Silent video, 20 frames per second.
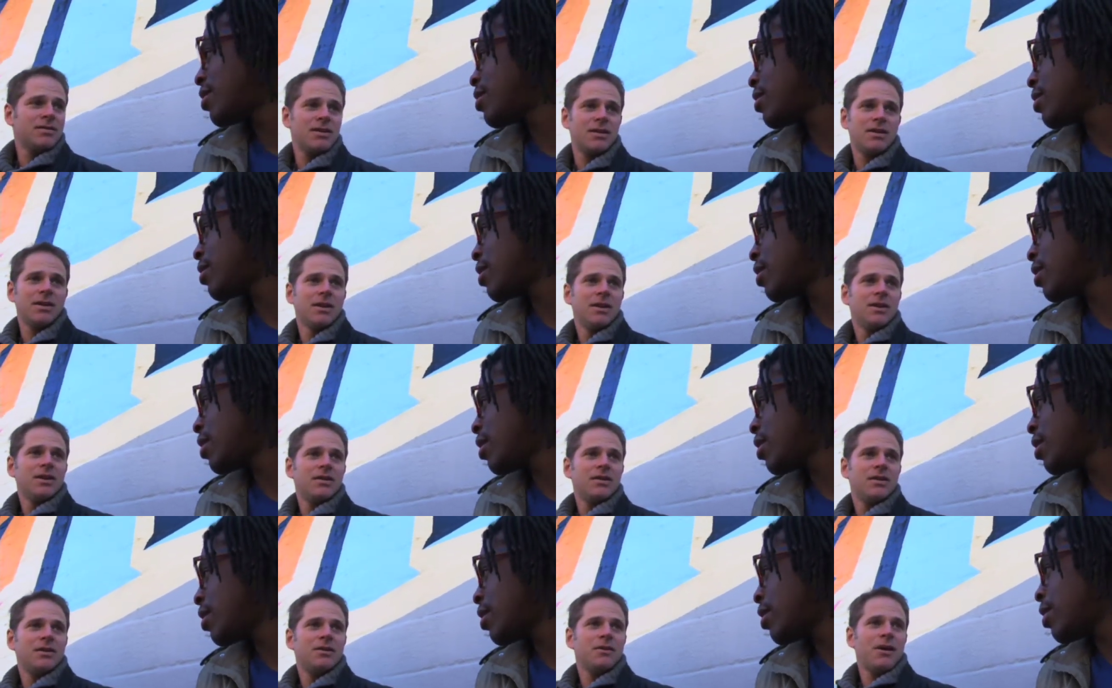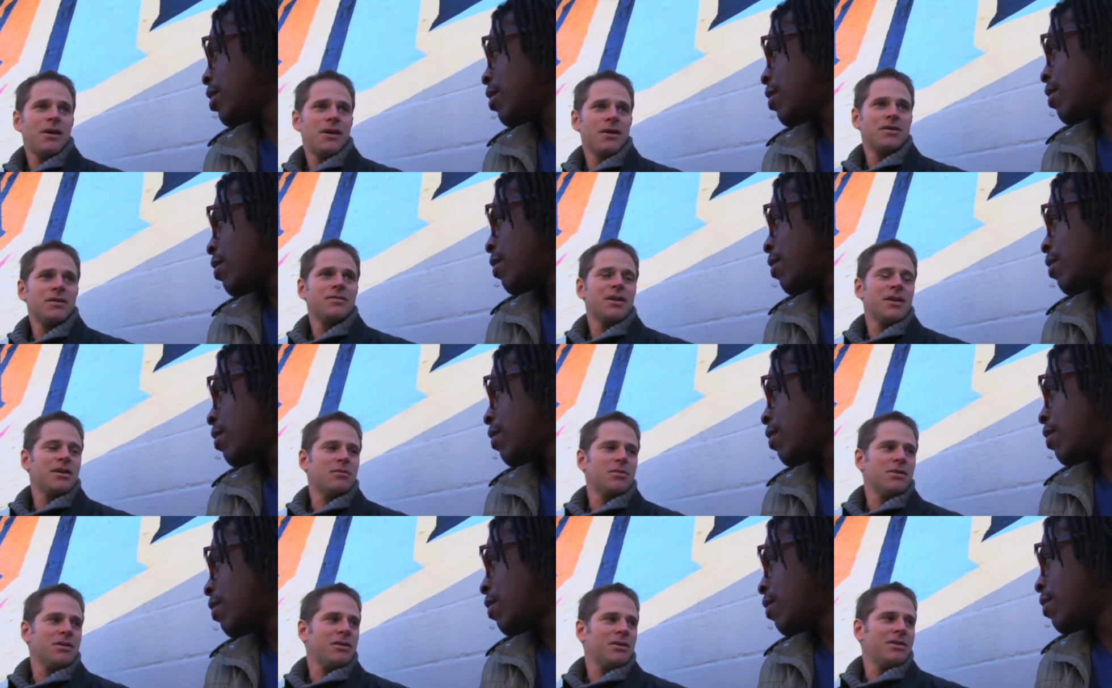Speaker 1: that you know aren't
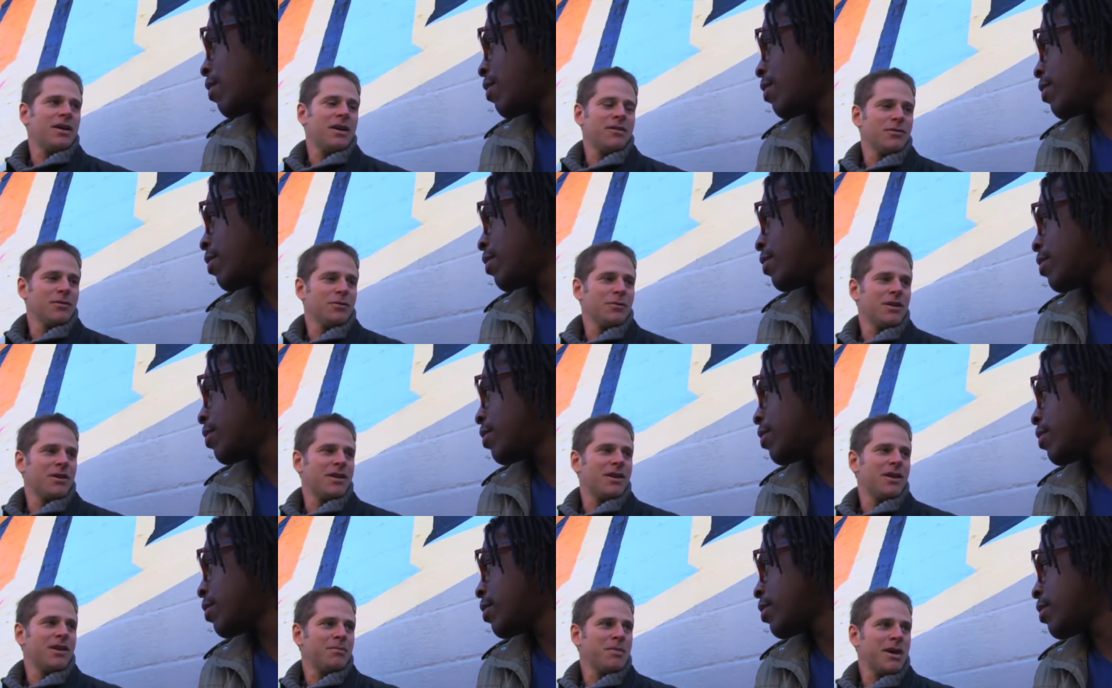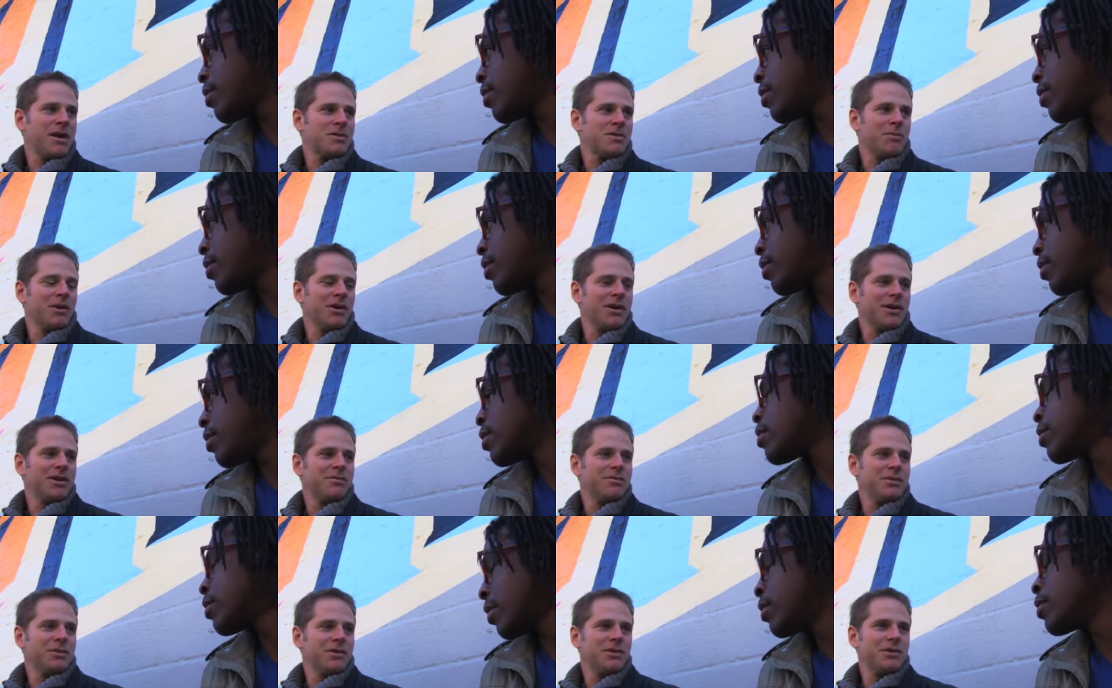available everywhere that aren't mass market
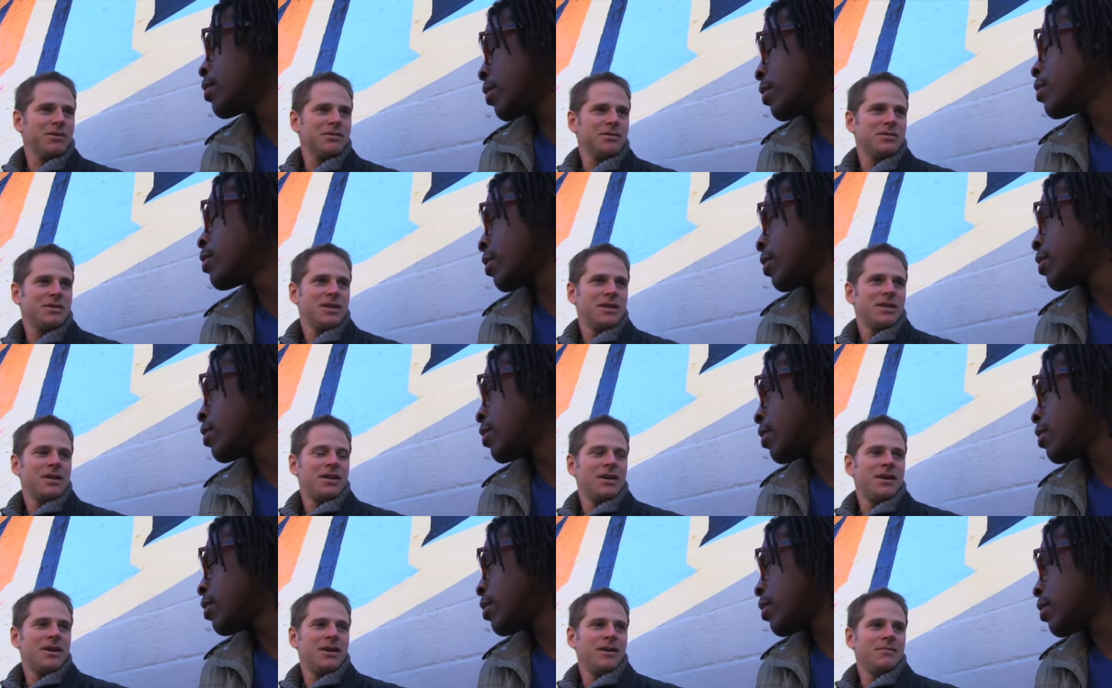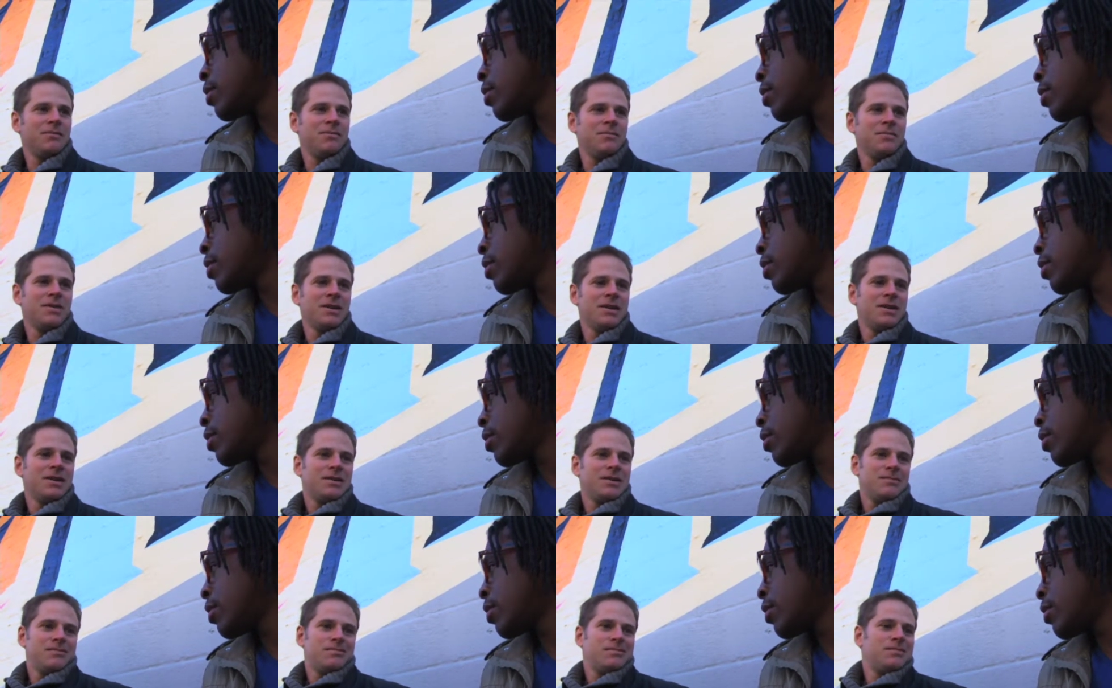produced yeah.
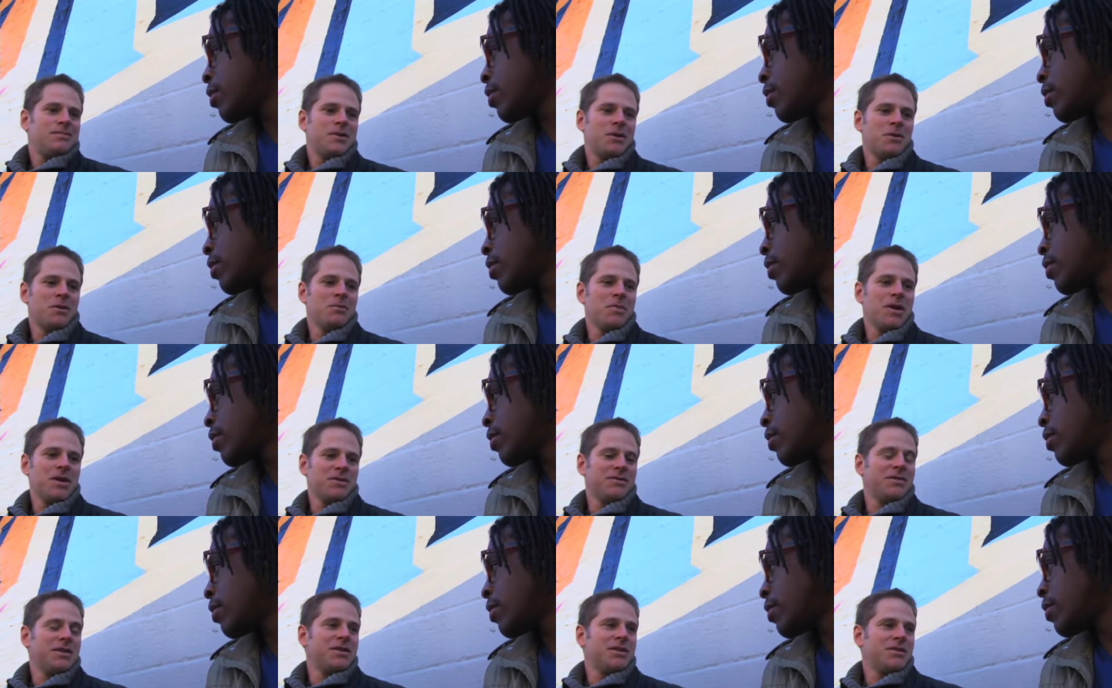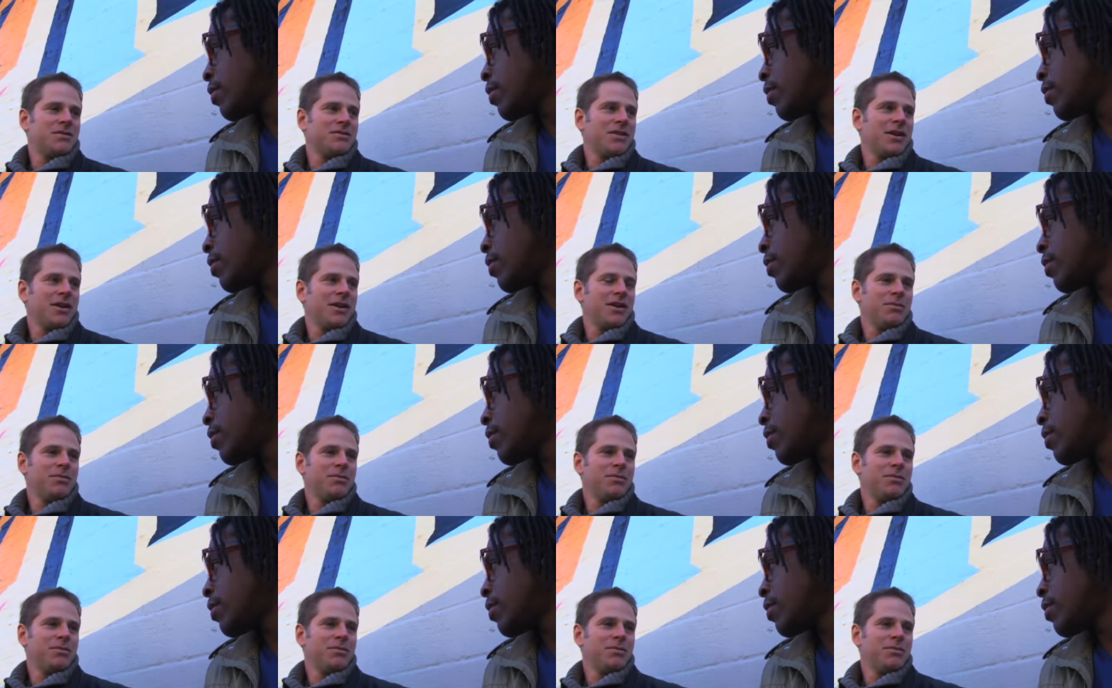um, you know makes vintage very